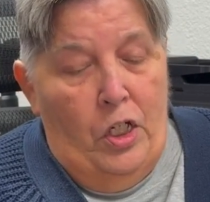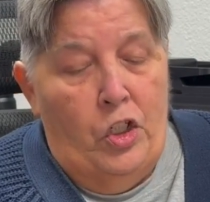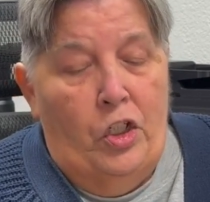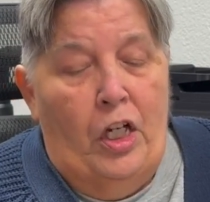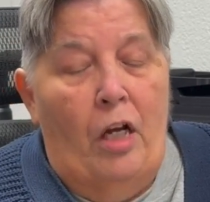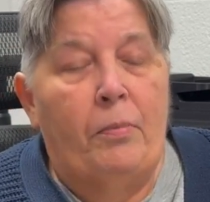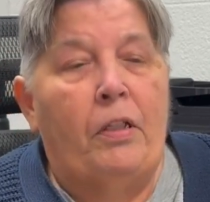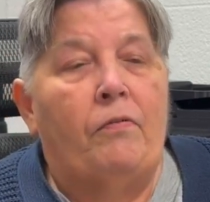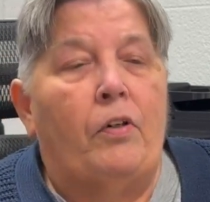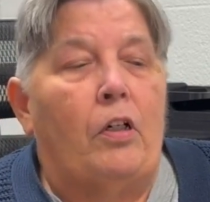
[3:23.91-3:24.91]
She got me
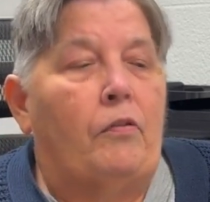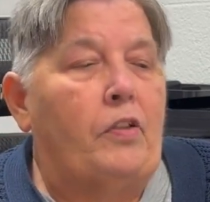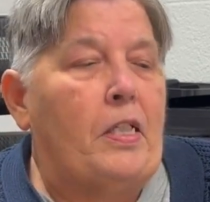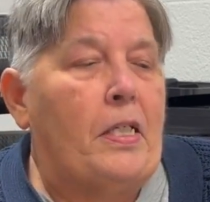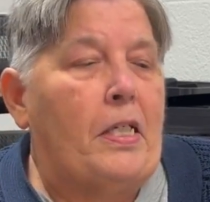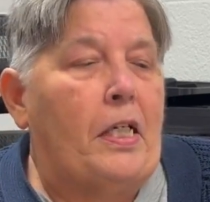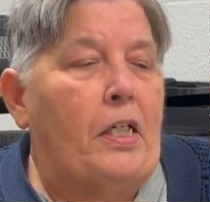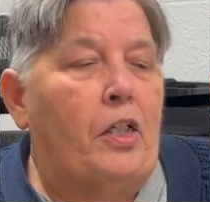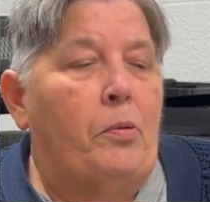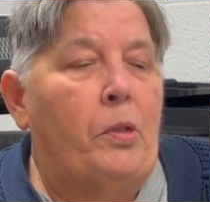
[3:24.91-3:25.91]
involved in
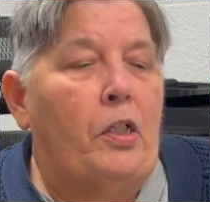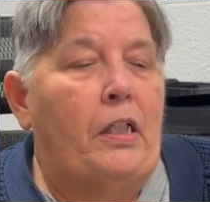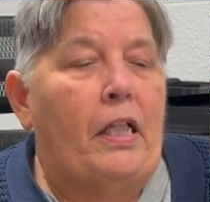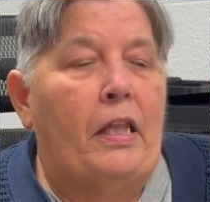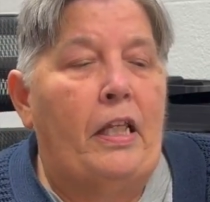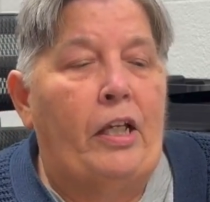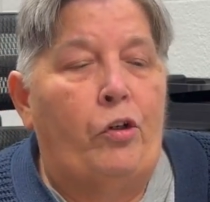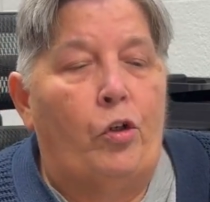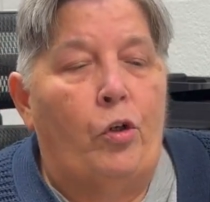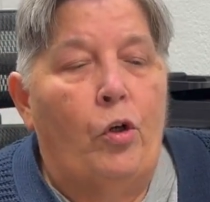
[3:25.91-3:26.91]
Sedalia Community
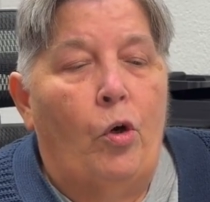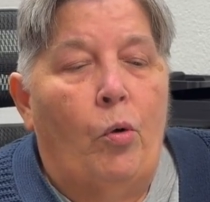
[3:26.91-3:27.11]
Theater,